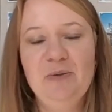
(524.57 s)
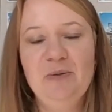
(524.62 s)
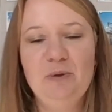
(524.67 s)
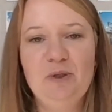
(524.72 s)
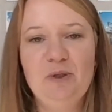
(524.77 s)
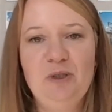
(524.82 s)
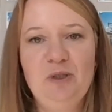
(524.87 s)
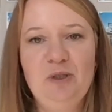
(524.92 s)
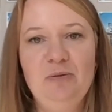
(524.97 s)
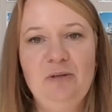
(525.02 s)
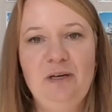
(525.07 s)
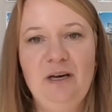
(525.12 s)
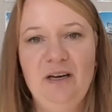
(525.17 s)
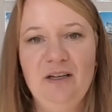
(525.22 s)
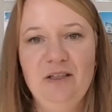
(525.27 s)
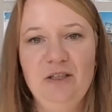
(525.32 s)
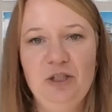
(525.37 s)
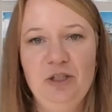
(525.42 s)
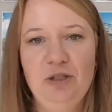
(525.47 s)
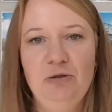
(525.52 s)
It's once you
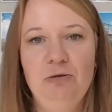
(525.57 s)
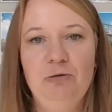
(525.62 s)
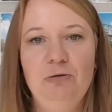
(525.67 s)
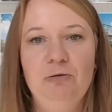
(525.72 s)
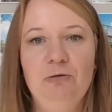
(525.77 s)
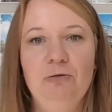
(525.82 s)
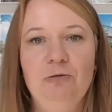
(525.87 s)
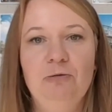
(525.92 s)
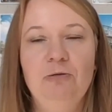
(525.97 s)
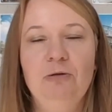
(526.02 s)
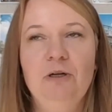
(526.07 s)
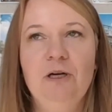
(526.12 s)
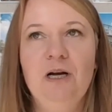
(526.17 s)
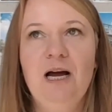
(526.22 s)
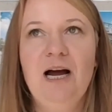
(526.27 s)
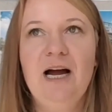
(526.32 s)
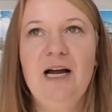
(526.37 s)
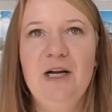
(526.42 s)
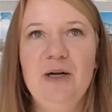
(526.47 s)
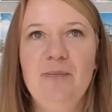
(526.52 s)
get to
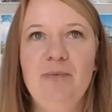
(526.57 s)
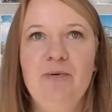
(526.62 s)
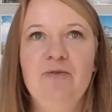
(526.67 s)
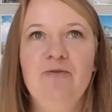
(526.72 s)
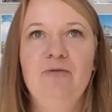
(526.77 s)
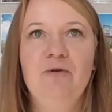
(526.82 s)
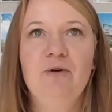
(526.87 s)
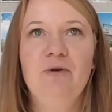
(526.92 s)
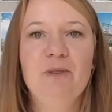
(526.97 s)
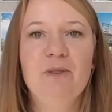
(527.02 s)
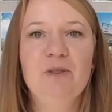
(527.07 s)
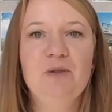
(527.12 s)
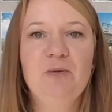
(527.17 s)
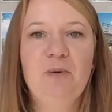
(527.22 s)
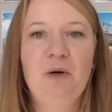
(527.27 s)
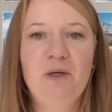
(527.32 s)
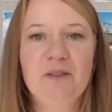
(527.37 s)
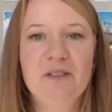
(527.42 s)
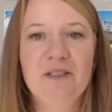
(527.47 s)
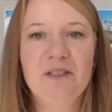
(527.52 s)
higher
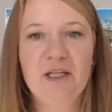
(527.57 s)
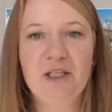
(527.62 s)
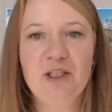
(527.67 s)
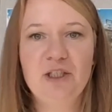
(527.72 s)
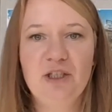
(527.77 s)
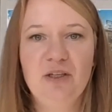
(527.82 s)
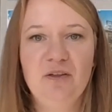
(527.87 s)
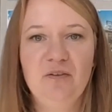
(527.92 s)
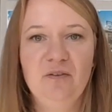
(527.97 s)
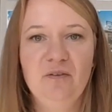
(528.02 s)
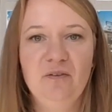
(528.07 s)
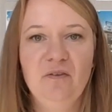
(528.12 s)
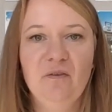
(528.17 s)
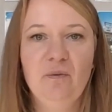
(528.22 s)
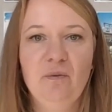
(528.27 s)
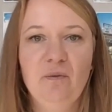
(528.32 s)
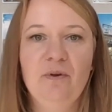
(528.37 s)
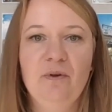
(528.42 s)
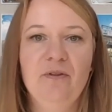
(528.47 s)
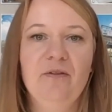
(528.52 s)
performance wall
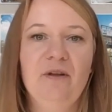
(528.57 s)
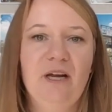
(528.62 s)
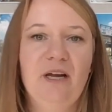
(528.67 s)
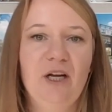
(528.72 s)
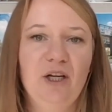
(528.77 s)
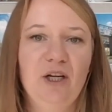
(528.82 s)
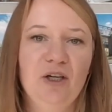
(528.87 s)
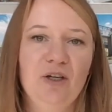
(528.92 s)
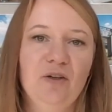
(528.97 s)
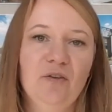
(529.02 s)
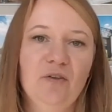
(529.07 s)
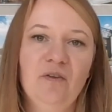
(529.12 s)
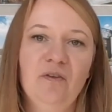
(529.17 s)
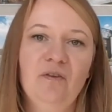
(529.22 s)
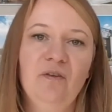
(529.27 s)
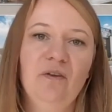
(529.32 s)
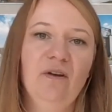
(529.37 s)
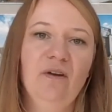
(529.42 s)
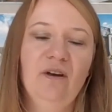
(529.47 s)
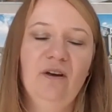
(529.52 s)
sections with
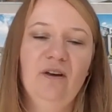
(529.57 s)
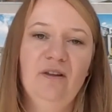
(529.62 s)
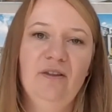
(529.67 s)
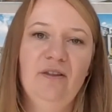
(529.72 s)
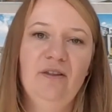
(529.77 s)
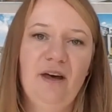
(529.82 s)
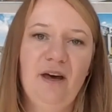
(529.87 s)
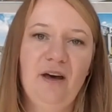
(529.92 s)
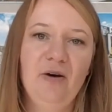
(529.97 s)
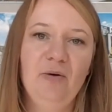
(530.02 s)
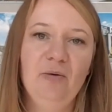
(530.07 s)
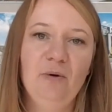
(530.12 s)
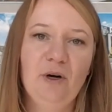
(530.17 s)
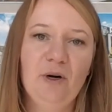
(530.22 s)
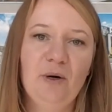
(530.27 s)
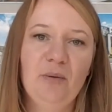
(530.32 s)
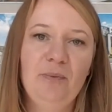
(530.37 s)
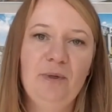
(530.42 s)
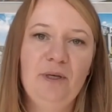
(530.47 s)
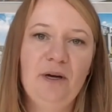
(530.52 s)
layers that
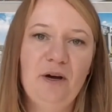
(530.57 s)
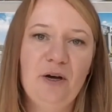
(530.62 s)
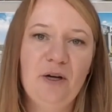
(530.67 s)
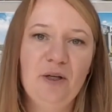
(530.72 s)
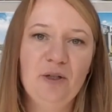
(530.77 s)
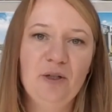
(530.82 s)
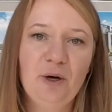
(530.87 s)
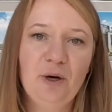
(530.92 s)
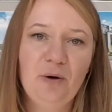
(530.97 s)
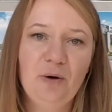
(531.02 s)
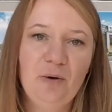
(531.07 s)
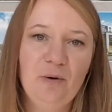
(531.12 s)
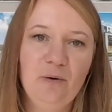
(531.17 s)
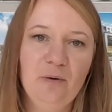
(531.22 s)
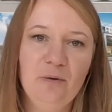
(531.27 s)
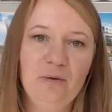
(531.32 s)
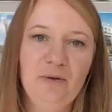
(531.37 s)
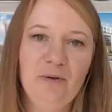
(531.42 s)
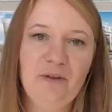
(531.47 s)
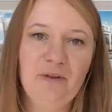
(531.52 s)
are beyond
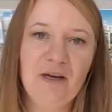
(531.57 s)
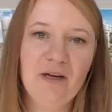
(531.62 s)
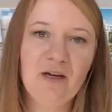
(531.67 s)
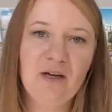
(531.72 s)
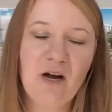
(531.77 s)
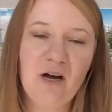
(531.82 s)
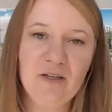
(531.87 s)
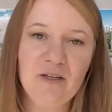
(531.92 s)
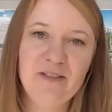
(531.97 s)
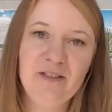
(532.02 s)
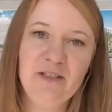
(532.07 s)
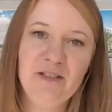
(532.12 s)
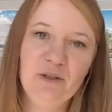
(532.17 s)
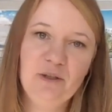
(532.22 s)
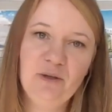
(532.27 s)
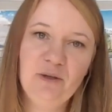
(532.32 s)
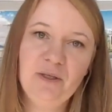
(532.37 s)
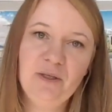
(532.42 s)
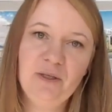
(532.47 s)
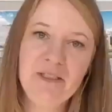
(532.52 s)
code, that cost
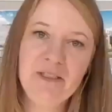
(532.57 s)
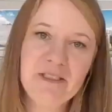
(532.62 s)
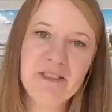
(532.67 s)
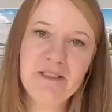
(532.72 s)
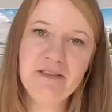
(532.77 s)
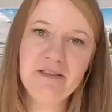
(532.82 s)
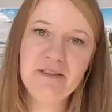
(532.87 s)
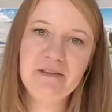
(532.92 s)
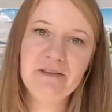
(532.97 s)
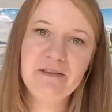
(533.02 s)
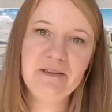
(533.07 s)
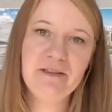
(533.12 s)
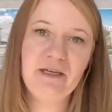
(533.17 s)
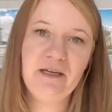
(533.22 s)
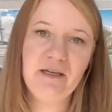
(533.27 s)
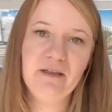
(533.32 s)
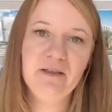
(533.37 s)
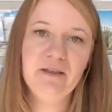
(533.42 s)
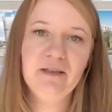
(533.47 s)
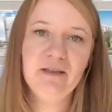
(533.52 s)
increases,
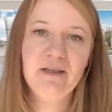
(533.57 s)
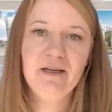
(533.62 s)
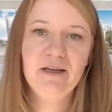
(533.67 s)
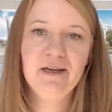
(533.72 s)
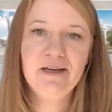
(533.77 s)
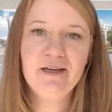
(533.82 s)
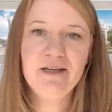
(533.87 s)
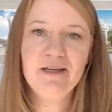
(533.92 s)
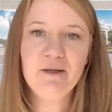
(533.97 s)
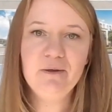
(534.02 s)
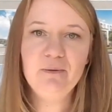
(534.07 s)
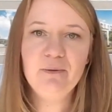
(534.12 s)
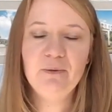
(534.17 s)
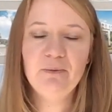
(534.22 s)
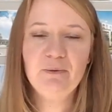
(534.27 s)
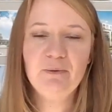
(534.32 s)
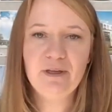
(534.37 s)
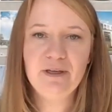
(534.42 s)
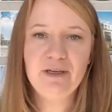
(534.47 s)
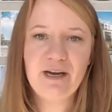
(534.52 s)
that
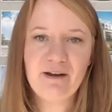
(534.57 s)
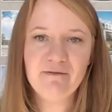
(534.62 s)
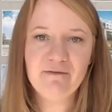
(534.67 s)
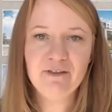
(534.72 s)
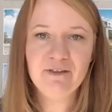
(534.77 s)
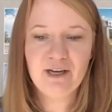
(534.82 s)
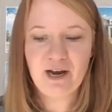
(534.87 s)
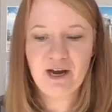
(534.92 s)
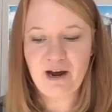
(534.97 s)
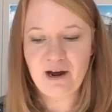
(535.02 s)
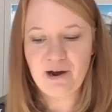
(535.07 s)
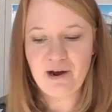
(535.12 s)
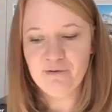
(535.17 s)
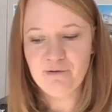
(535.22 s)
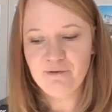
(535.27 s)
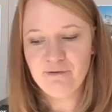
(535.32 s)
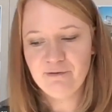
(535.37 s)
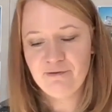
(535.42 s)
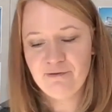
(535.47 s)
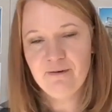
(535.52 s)
we would then have to
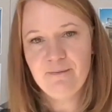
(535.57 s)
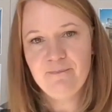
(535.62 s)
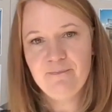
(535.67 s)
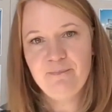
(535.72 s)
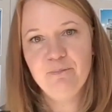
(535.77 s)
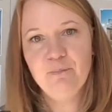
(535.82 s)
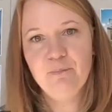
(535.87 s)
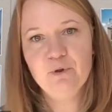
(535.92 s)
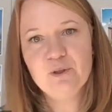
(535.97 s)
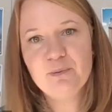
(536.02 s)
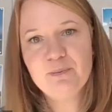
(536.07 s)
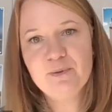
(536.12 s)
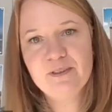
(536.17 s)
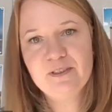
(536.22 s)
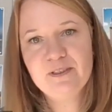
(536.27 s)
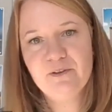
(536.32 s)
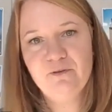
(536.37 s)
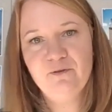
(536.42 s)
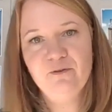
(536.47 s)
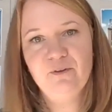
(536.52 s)
have more
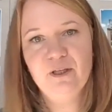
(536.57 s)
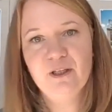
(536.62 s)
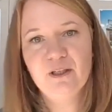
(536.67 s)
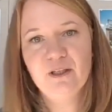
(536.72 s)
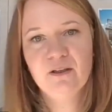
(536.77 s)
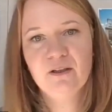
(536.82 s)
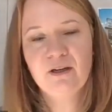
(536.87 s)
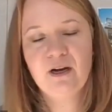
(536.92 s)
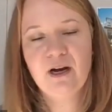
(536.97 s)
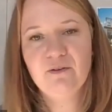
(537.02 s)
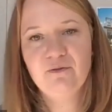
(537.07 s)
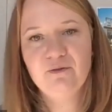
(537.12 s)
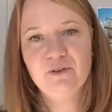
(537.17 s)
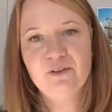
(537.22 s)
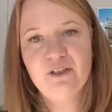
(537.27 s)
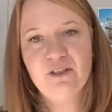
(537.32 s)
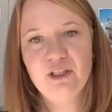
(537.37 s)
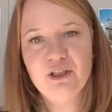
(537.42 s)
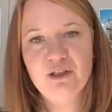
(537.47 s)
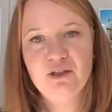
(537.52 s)
specific
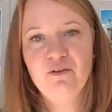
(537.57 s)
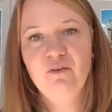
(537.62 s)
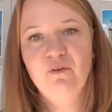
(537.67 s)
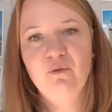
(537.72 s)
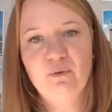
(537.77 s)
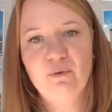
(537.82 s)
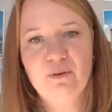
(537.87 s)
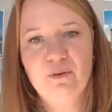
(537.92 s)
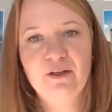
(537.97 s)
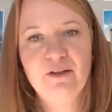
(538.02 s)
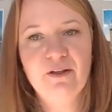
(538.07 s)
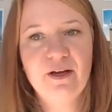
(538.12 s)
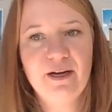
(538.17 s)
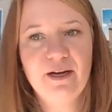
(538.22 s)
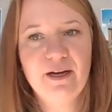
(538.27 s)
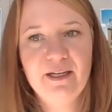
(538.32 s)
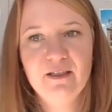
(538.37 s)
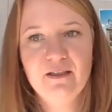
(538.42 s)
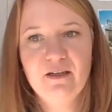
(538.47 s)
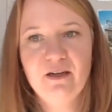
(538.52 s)
conversations with the
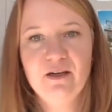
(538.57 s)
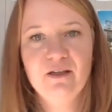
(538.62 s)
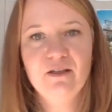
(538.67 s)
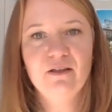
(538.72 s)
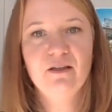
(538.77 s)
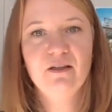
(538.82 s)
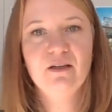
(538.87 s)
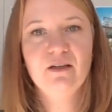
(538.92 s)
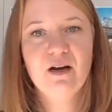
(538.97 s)
client